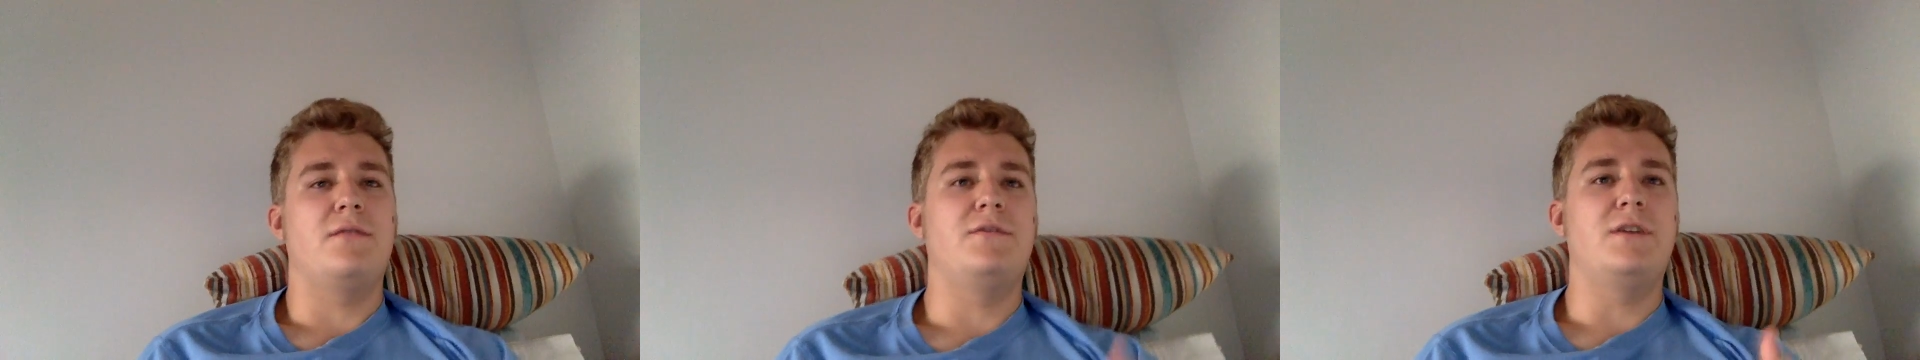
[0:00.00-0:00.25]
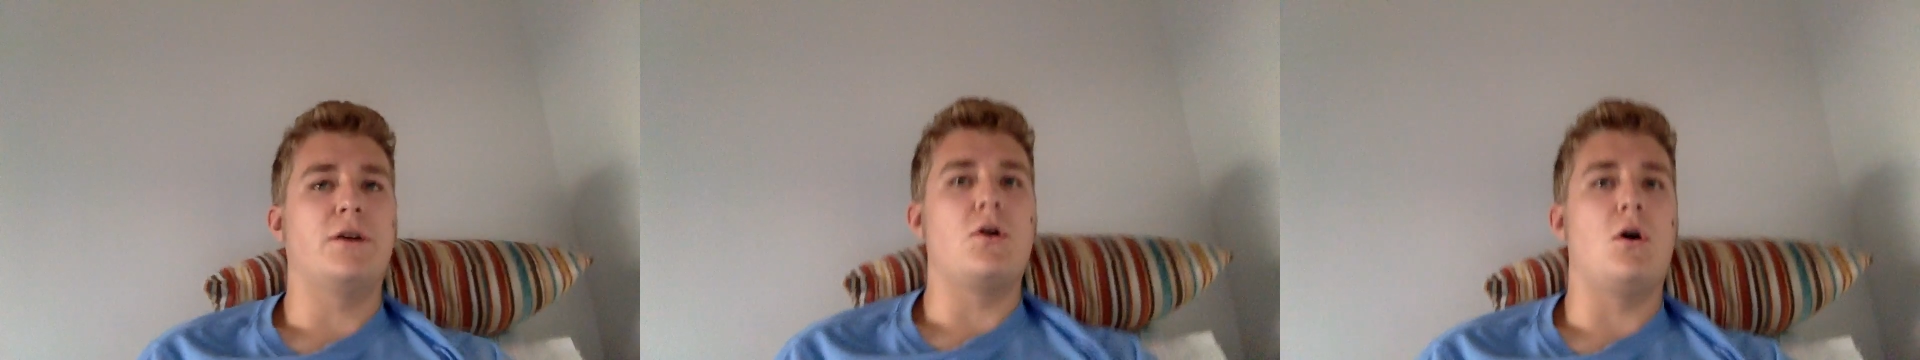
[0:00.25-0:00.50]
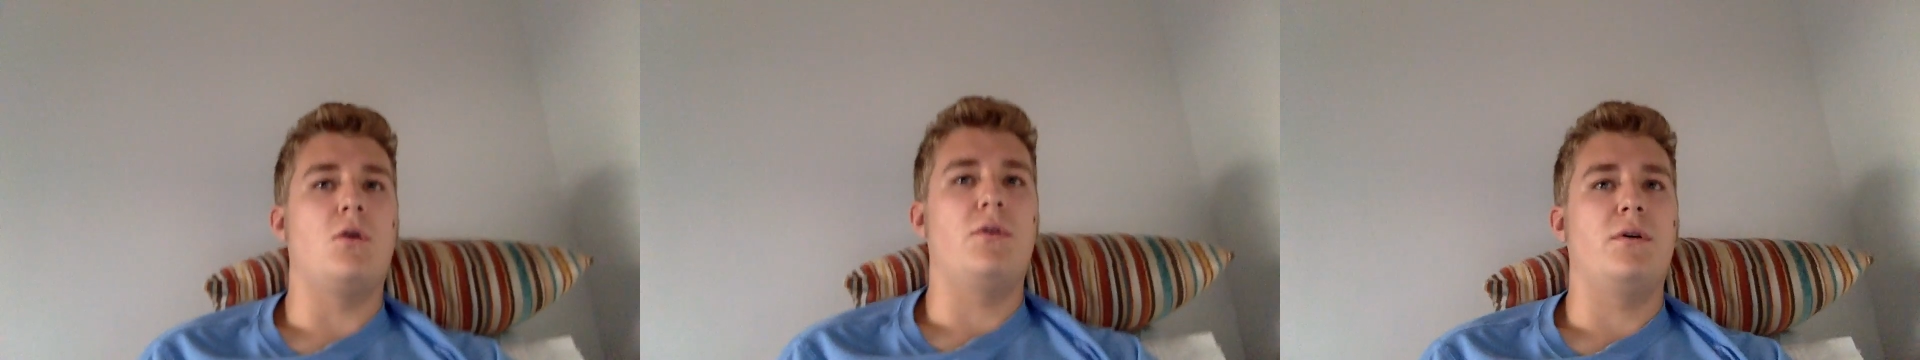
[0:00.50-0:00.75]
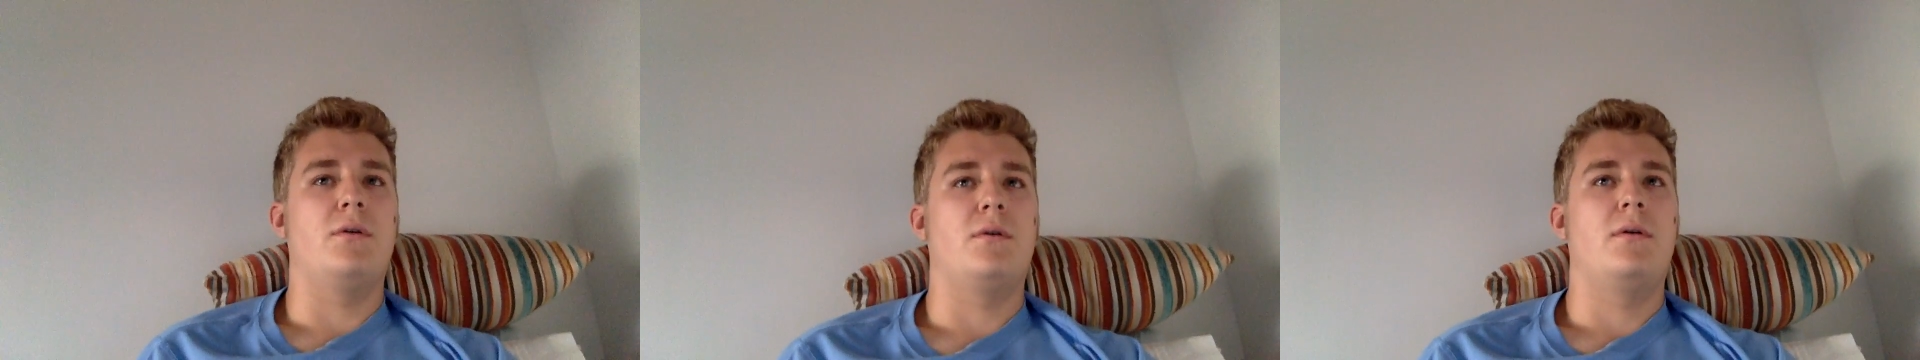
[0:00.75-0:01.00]
of done all
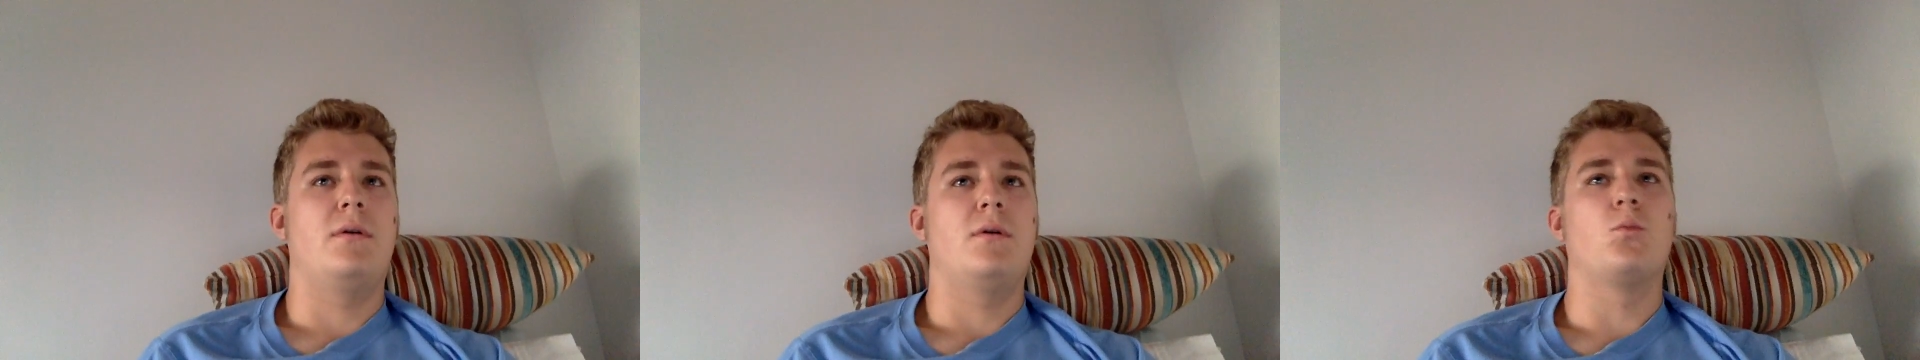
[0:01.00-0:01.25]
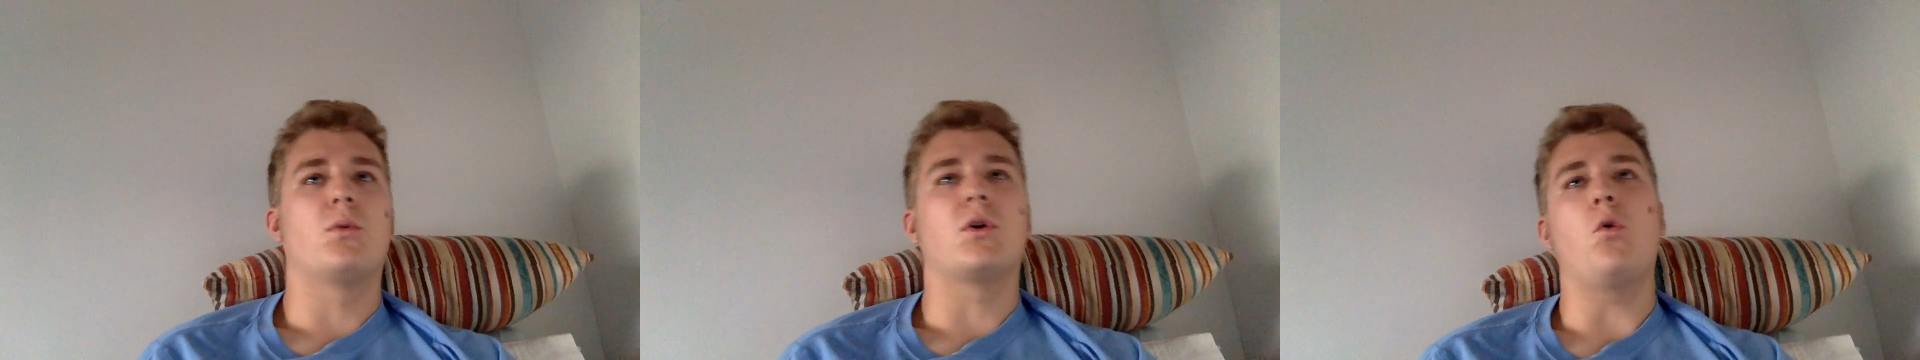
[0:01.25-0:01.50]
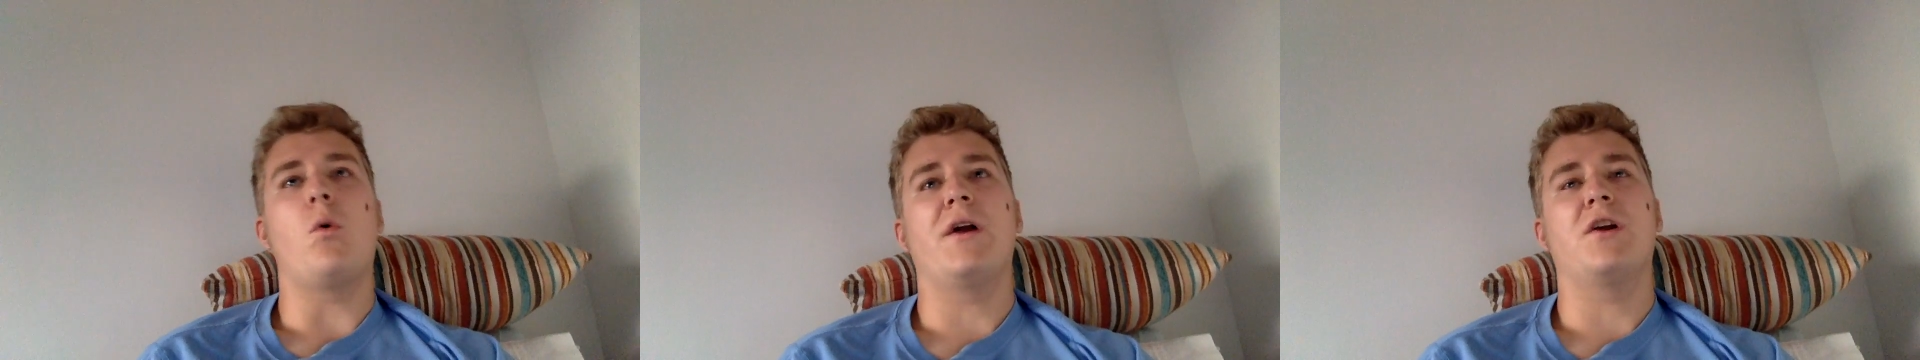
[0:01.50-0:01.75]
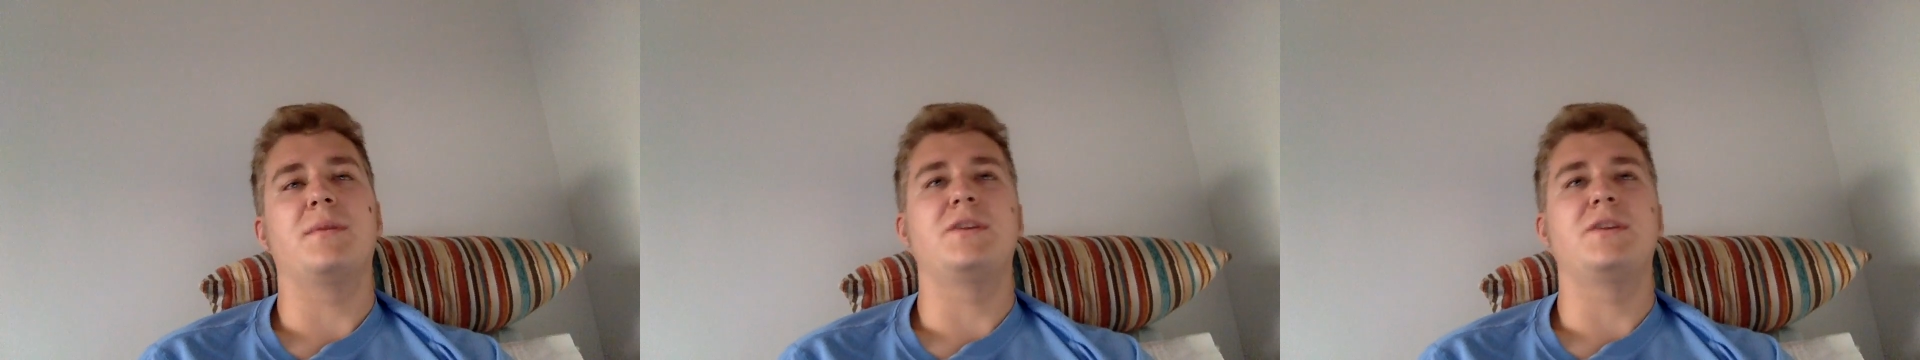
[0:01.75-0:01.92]
the required